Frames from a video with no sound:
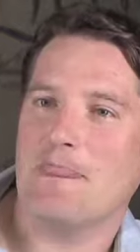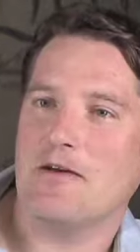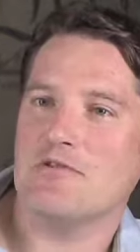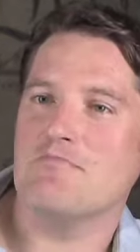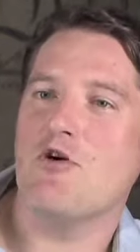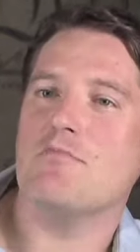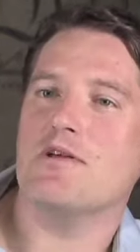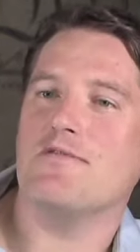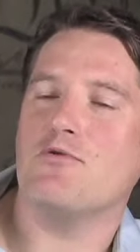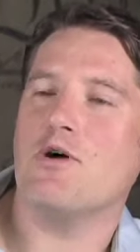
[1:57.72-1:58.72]
It was a
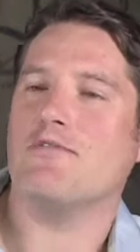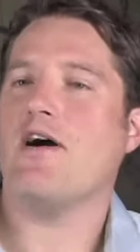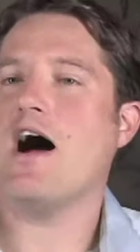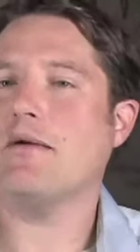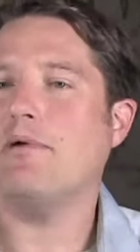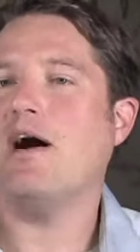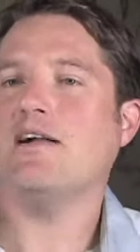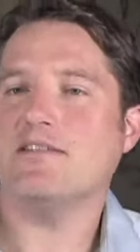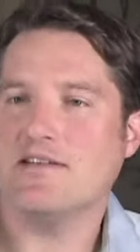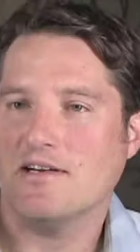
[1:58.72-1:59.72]
moment, if you want, of high
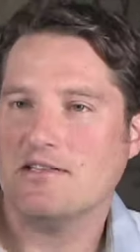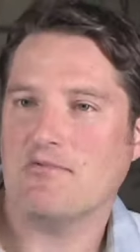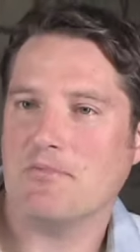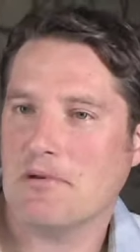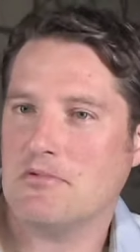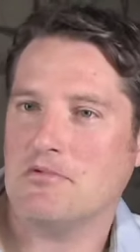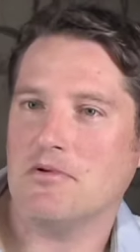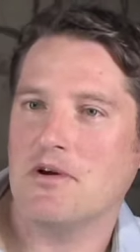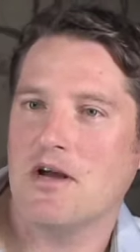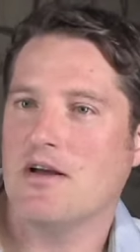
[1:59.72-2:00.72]
politics where people
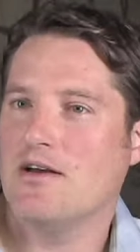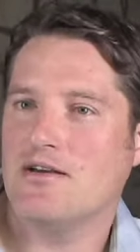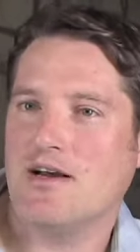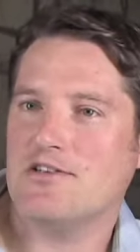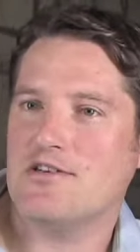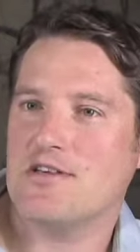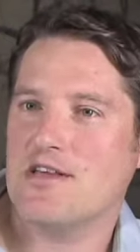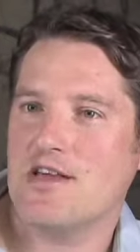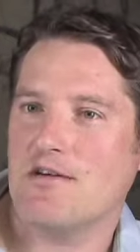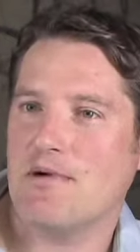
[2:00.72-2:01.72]
were not just
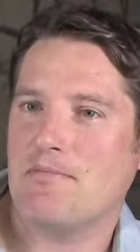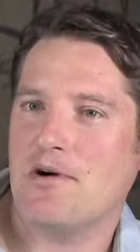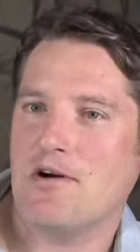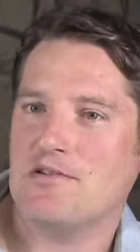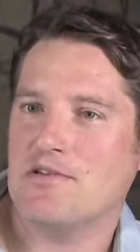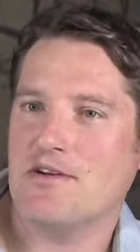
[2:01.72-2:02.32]
thinking about partisan